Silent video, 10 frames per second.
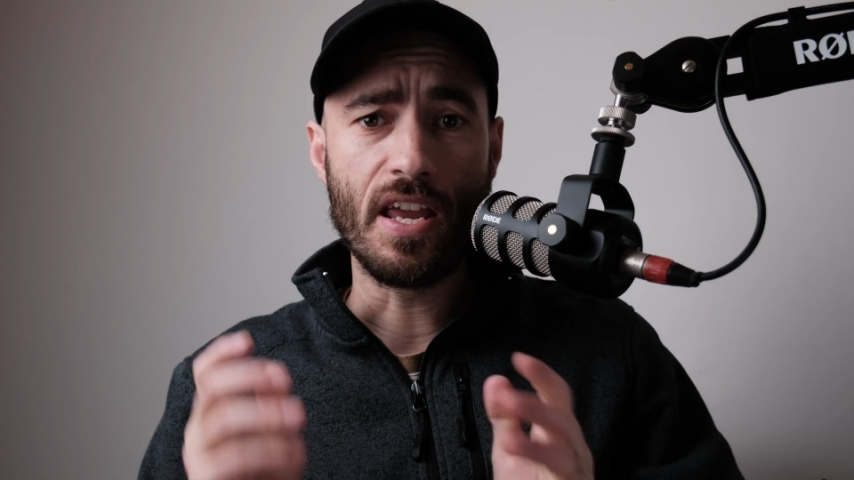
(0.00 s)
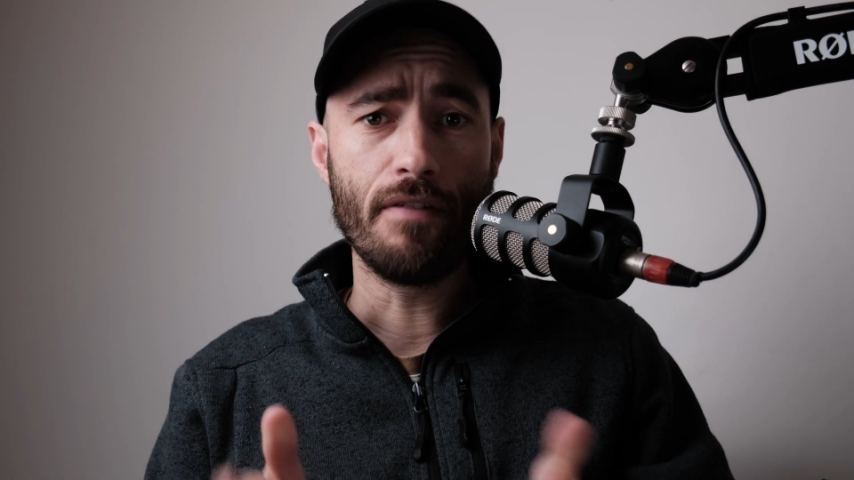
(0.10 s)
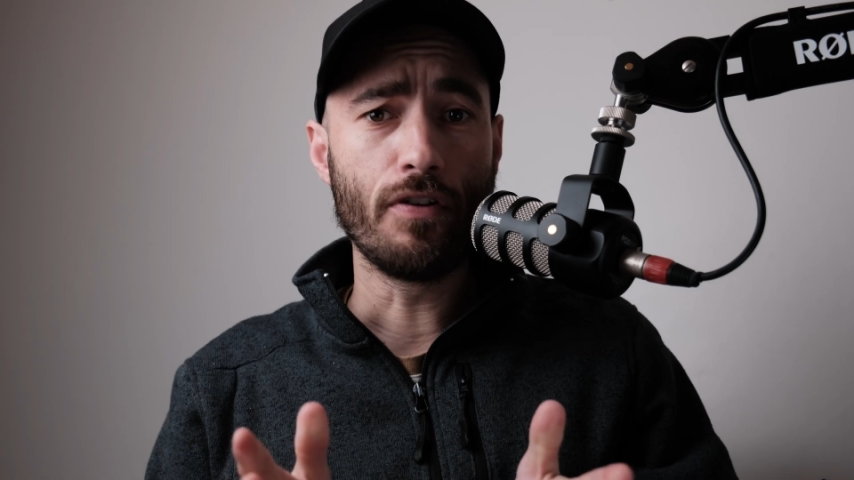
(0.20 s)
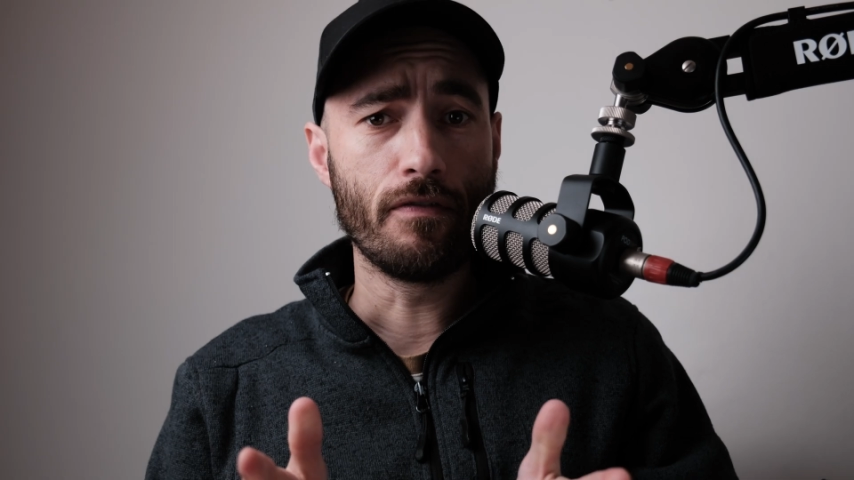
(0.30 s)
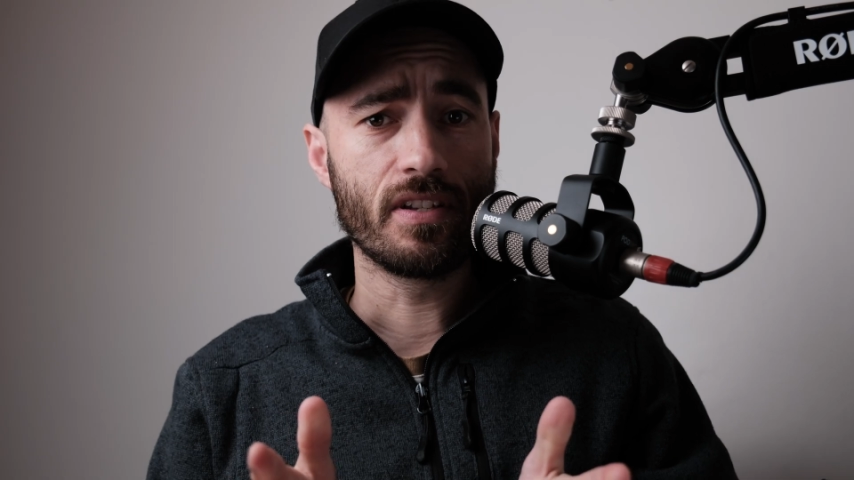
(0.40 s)

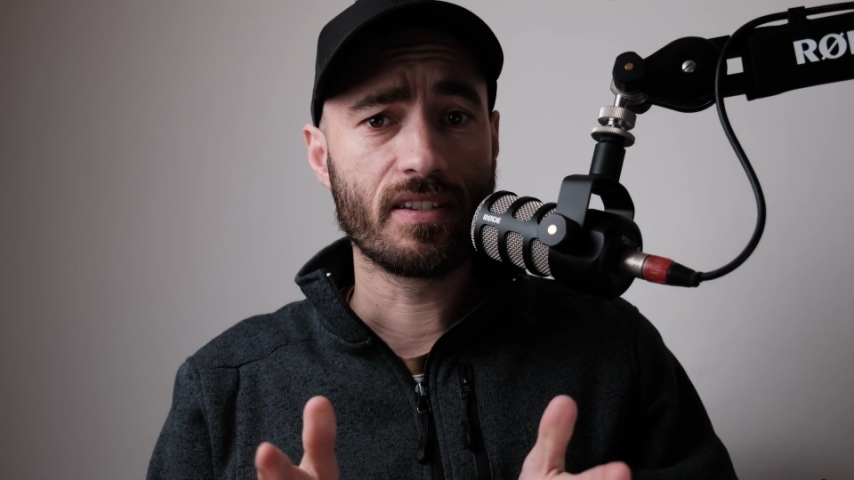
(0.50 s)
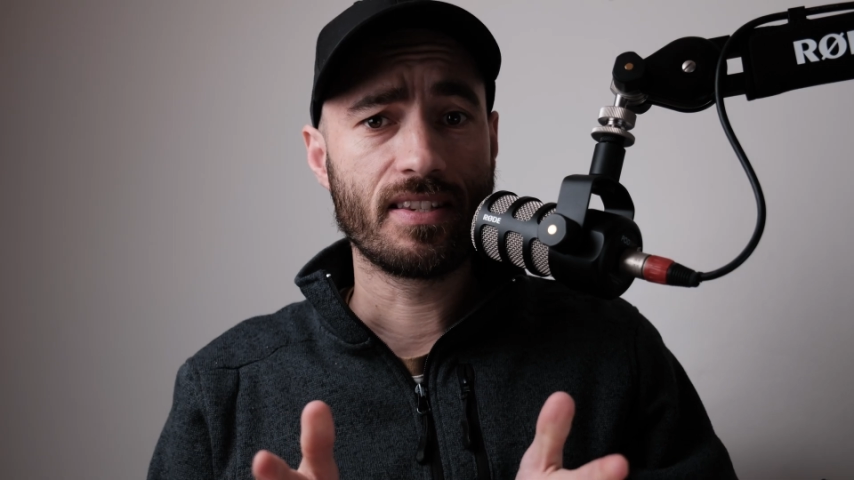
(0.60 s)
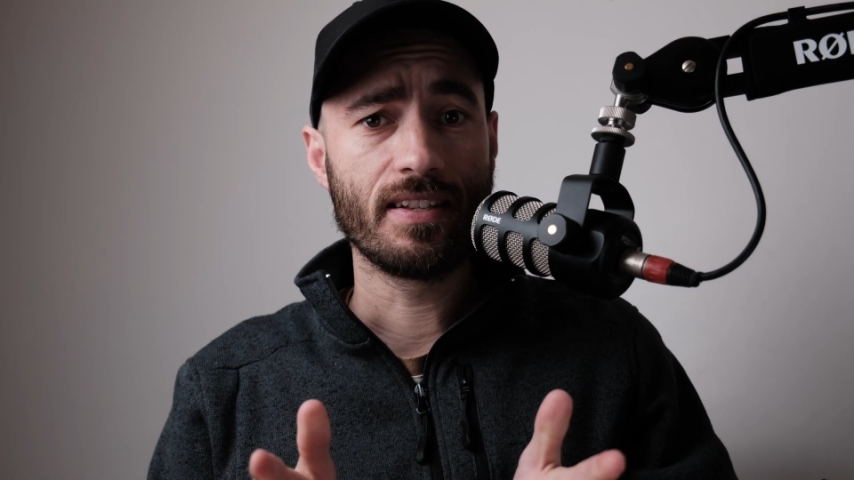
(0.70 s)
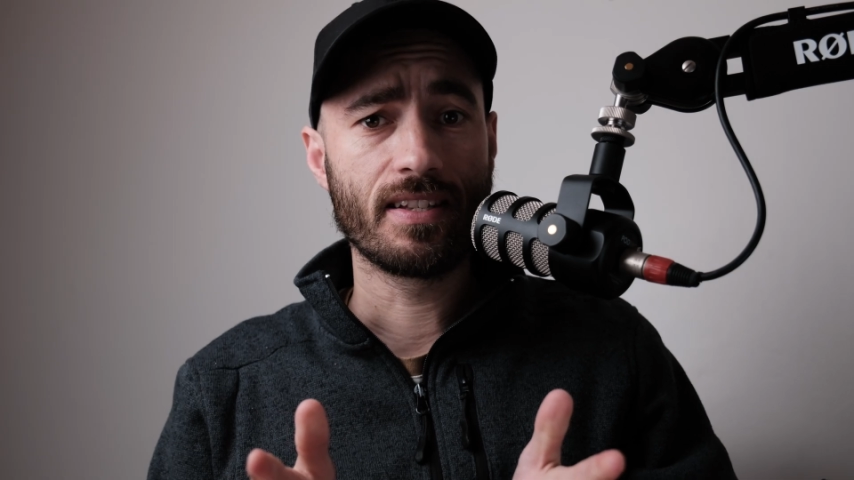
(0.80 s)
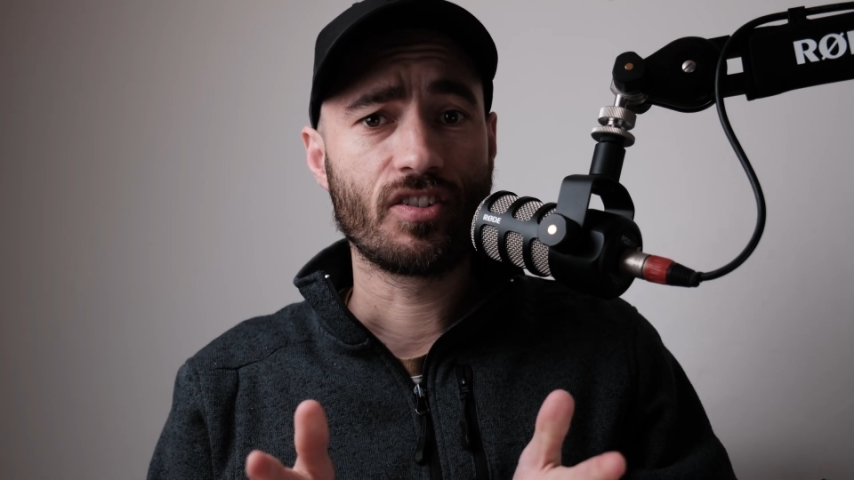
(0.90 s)
If you're
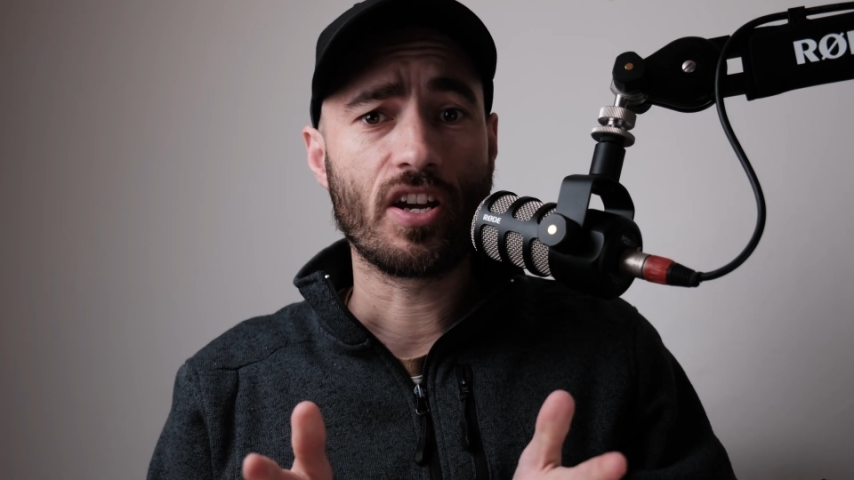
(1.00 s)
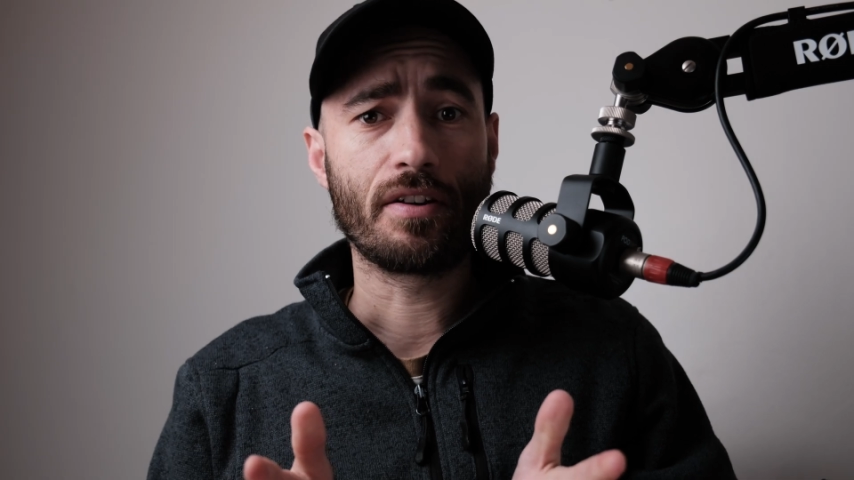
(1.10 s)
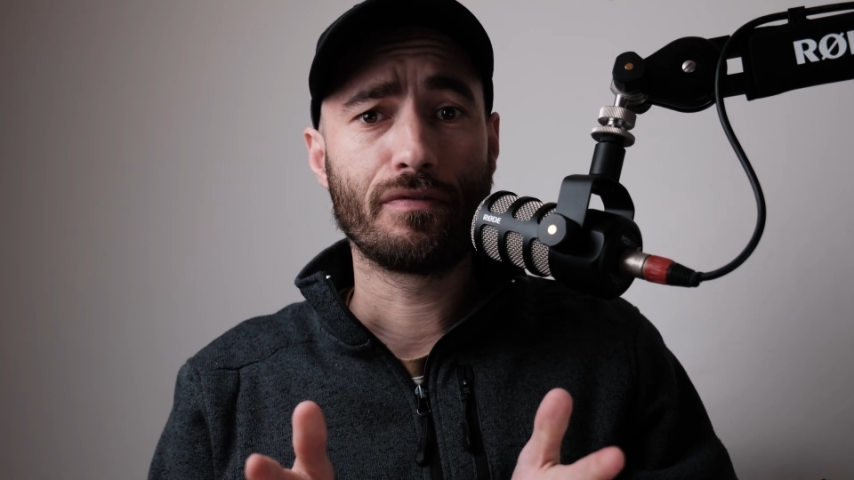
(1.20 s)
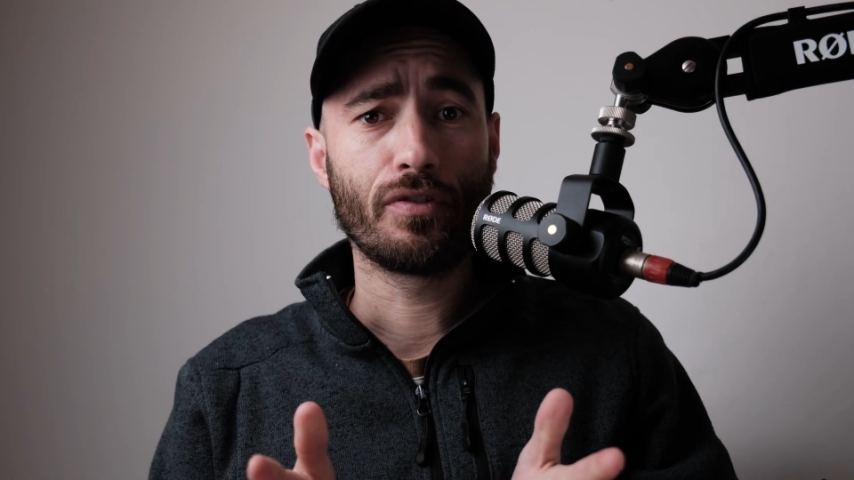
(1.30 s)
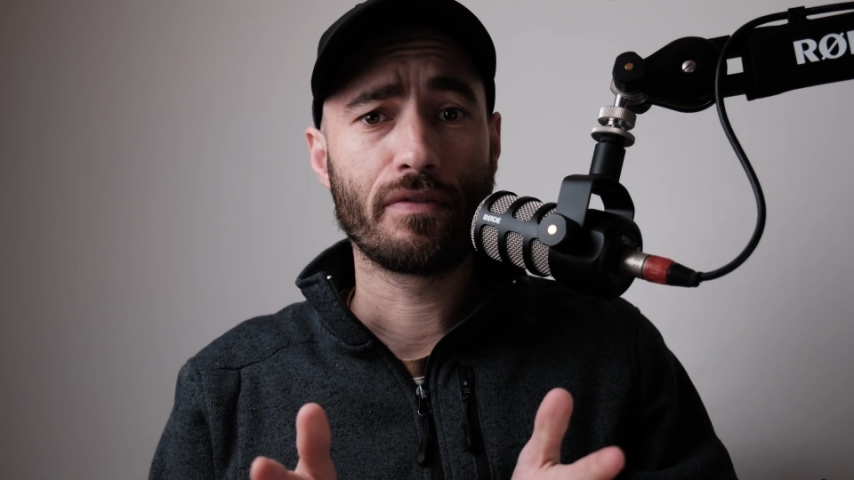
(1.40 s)
visiting this
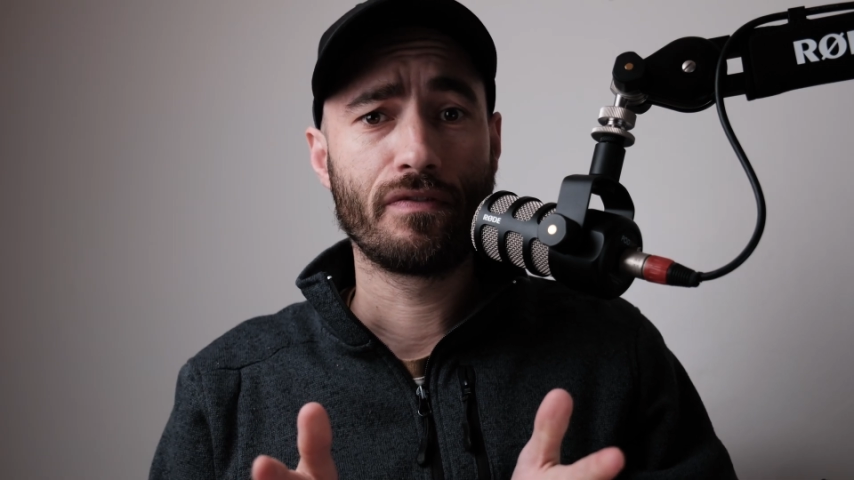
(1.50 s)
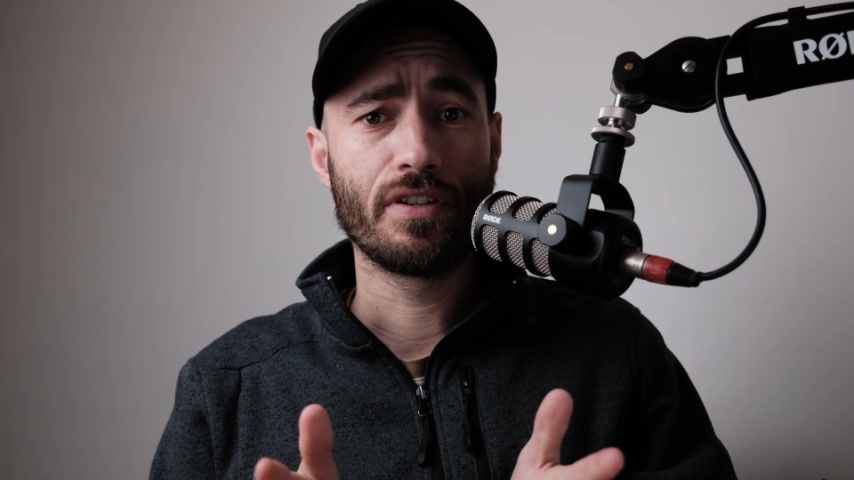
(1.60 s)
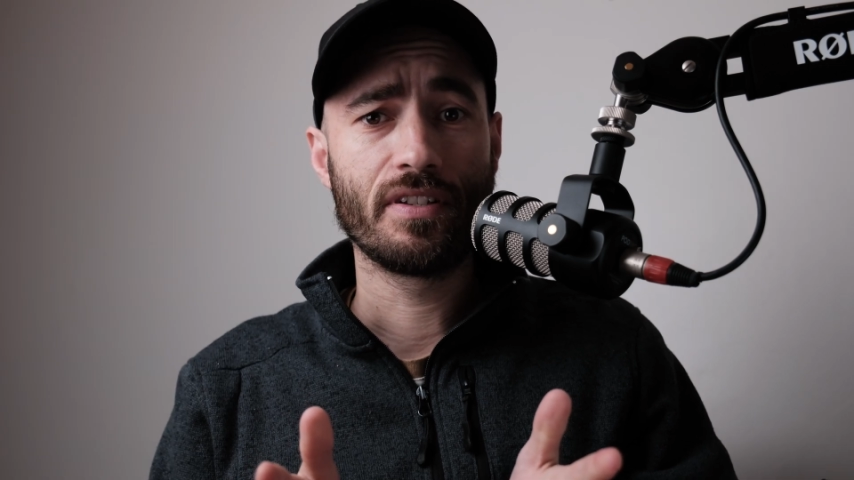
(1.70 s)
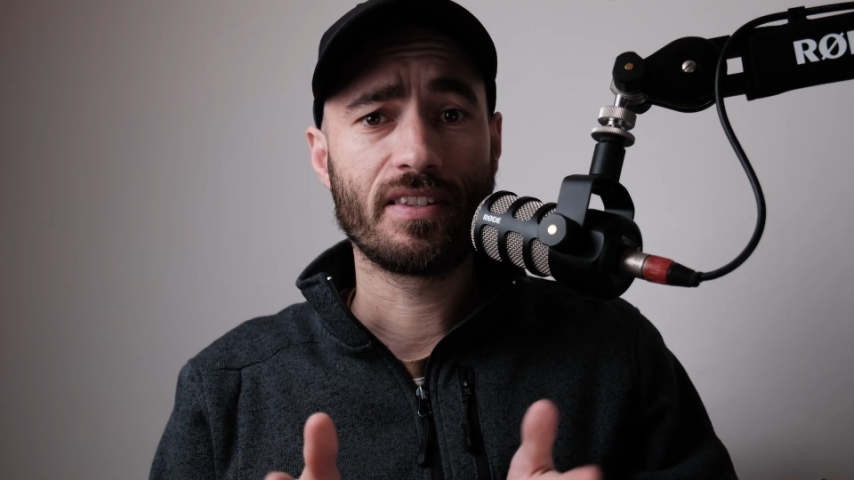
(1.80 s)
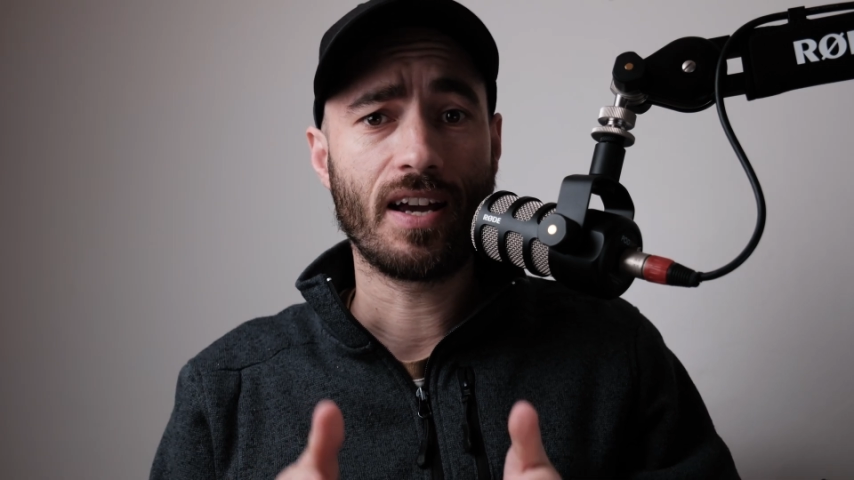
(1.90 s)
channel for the
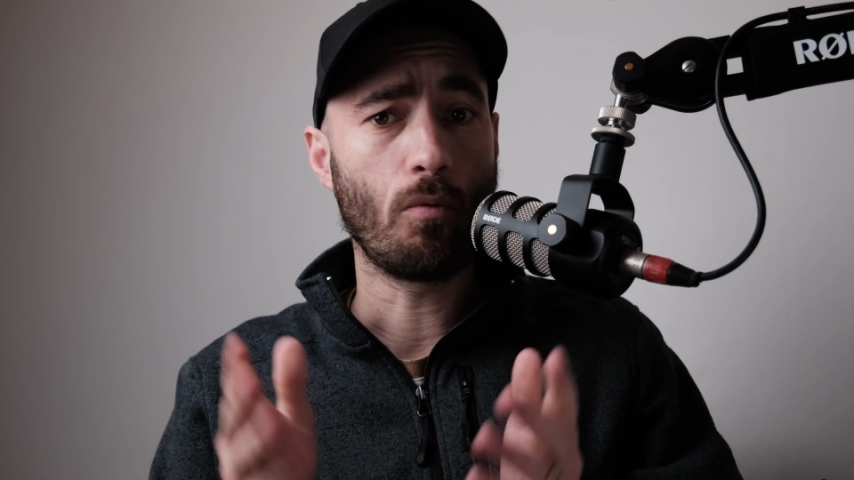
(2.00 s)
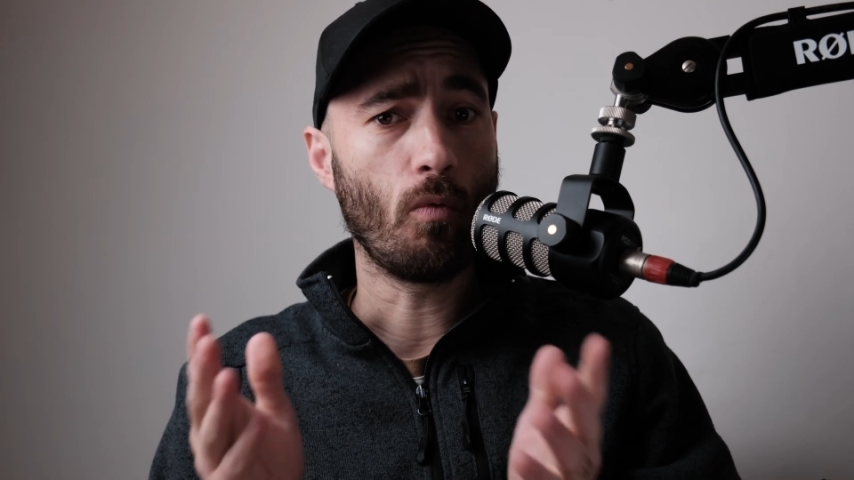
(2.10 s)
first time,